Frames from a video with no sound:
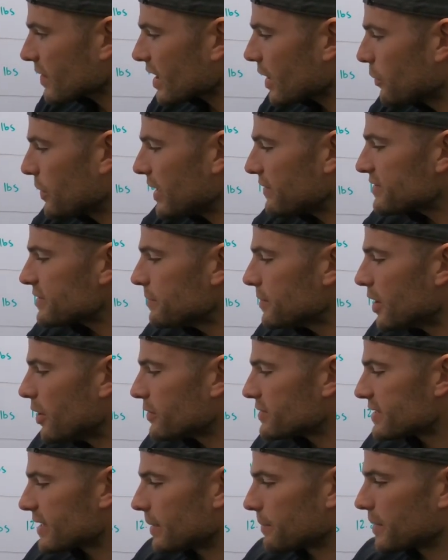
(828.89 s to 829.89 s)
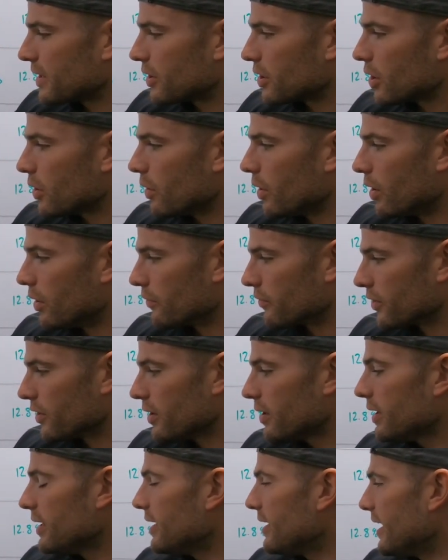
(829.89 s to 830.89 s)
we have some notes that I'm gonna go
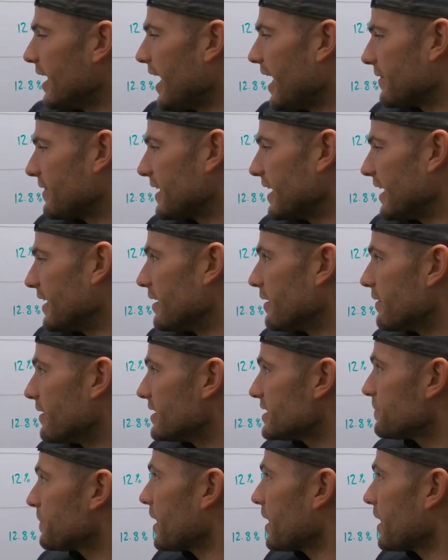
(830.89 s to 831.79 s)
over at the end of this,